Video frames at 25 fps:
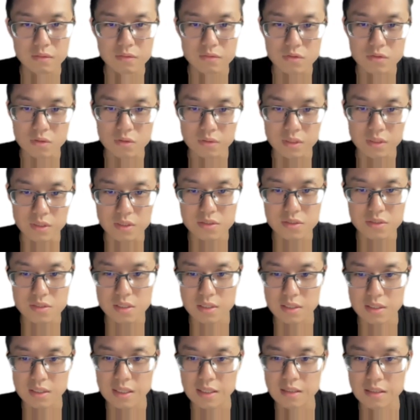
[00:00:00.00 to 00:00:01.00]
So these
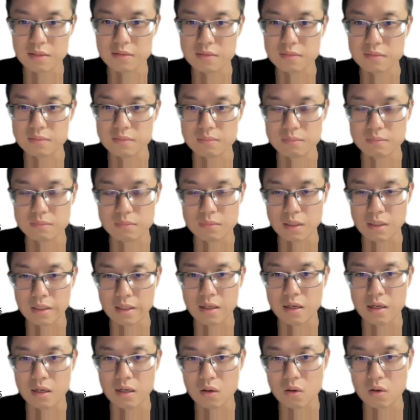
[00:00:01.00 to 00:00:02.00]
are kind of
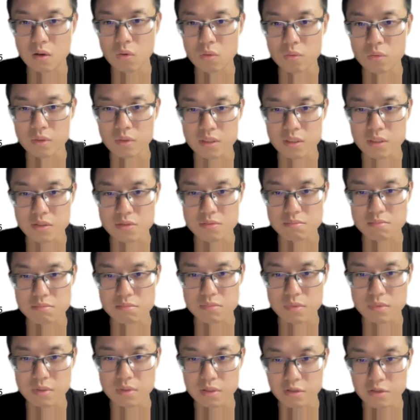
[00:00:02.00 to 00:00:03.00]
like how these
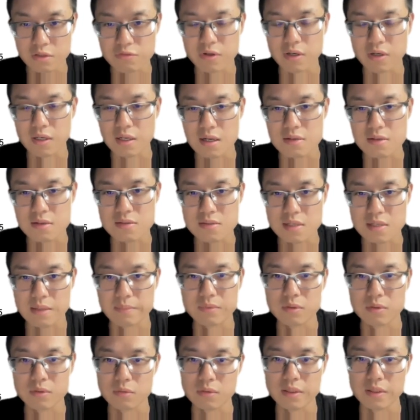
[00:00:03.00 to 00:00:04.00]
different
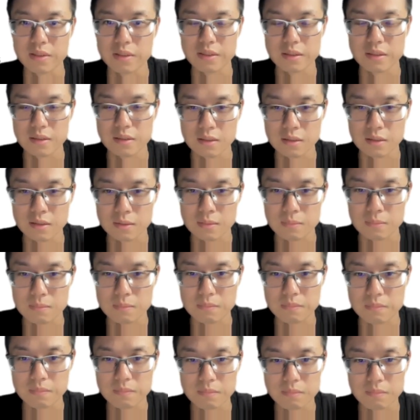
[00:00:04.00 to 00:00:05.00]
concepts, right,
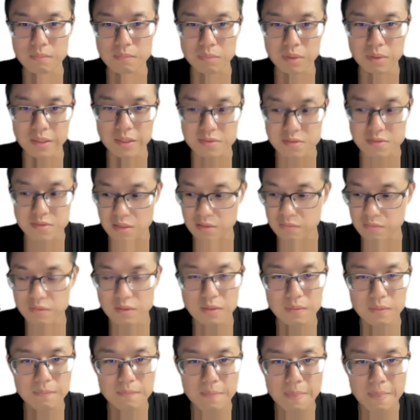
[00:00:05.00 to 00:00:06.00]
plays out.